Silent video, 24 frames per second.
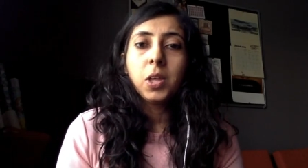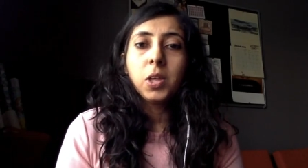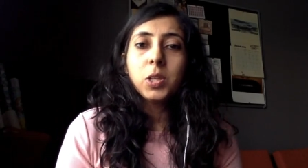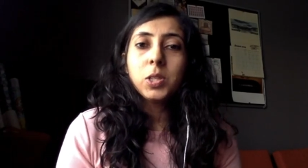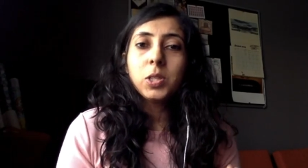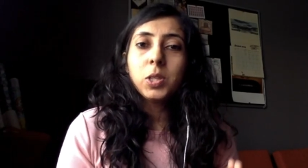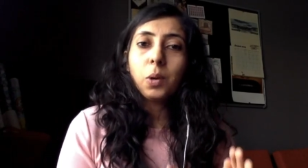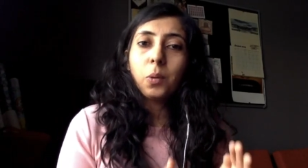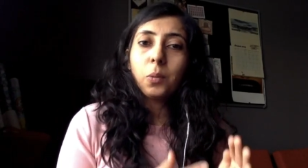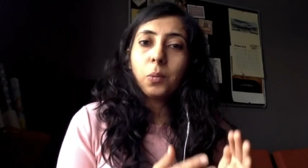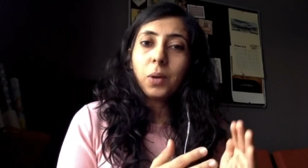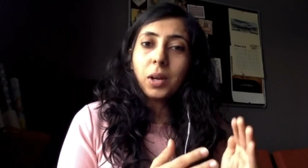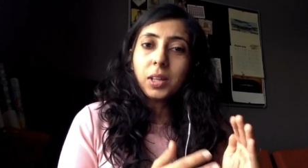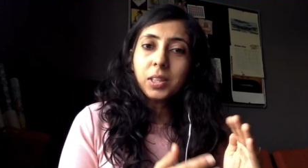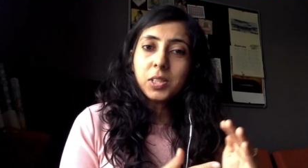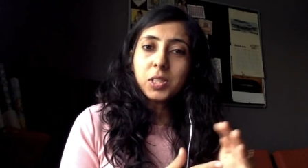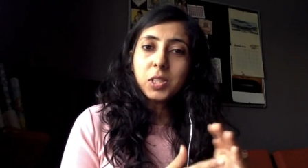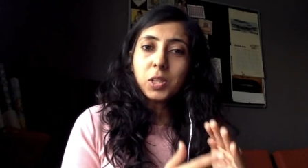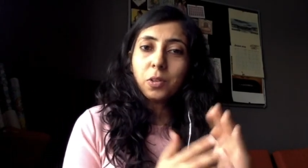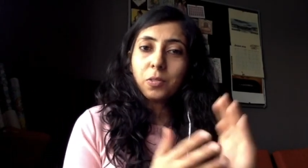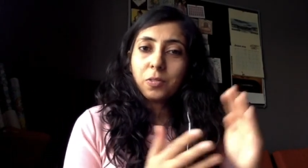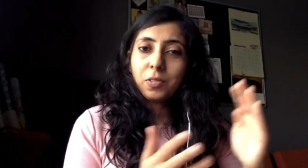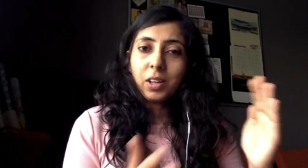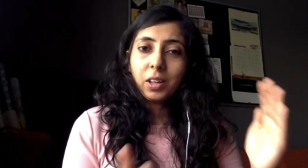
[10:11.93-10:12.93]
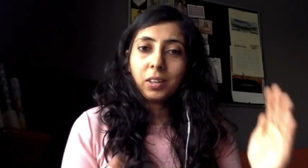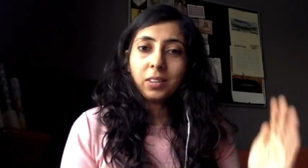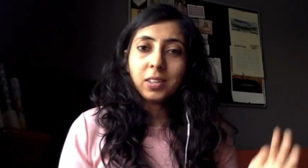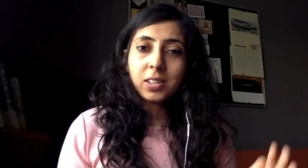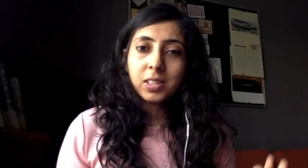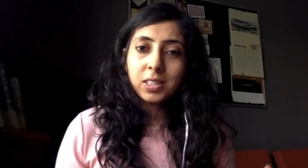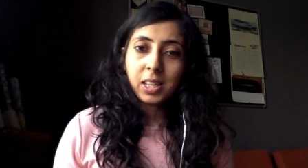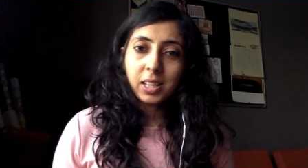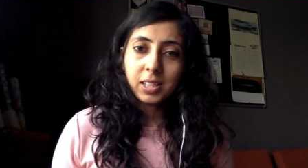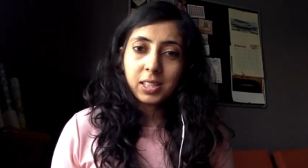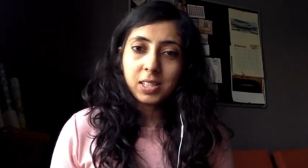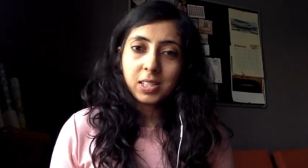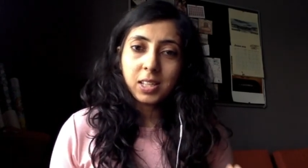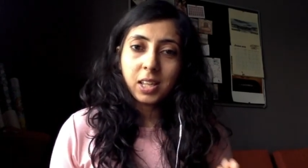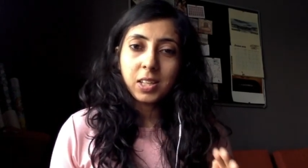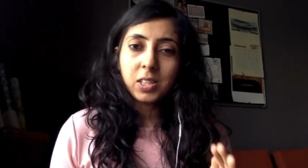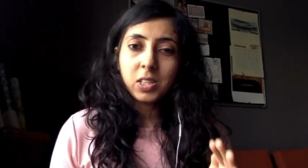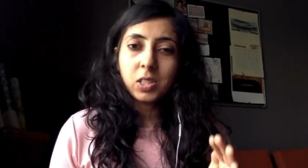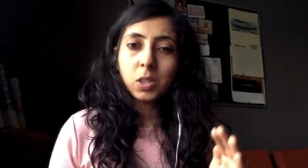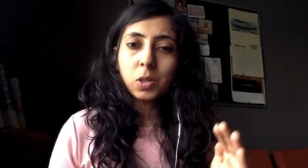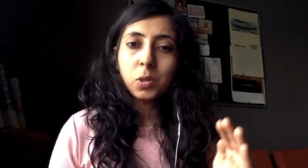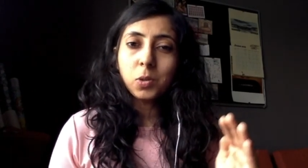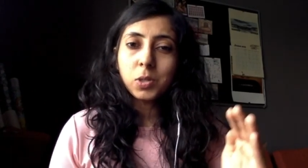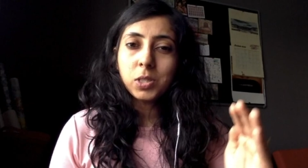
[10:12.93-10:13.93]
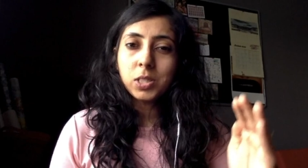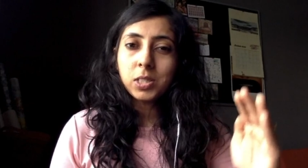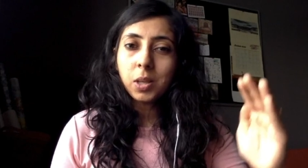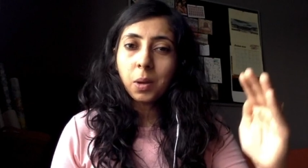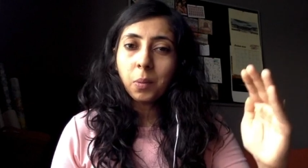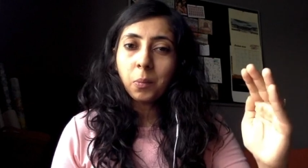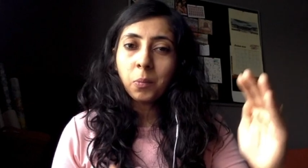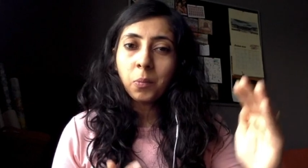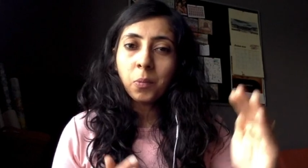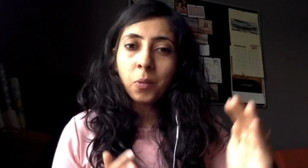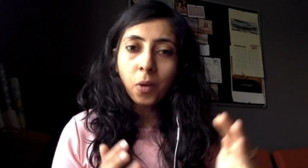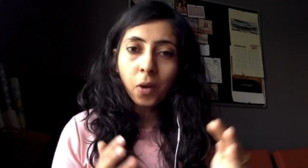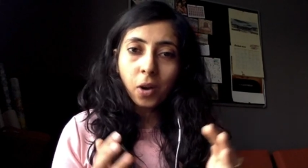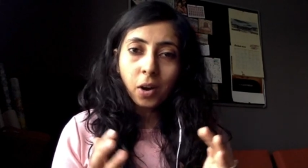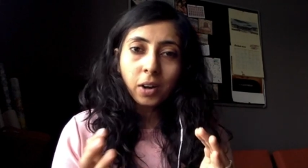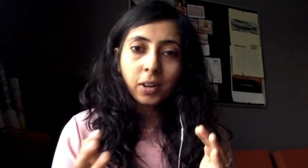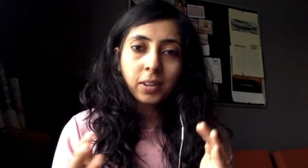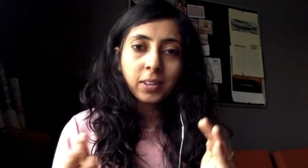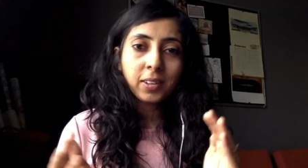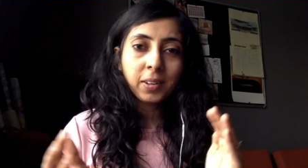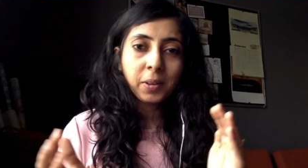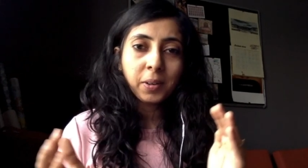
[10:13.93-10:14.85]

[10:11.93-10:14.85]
So once you've done this exercise, you somewhat